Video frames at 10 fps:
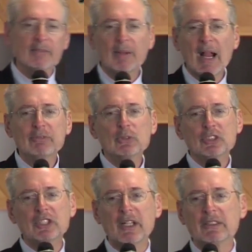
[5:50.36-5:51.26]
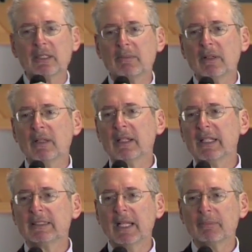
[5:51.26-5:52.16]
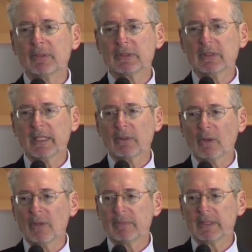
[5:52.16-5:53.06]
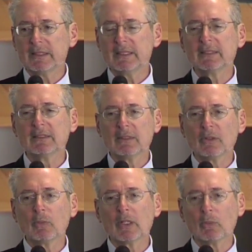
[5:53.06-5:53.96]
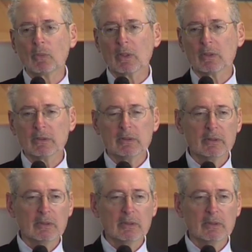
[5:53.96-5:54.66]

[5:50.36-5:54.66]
perhaps we'll share some examples later on. But this is the real world.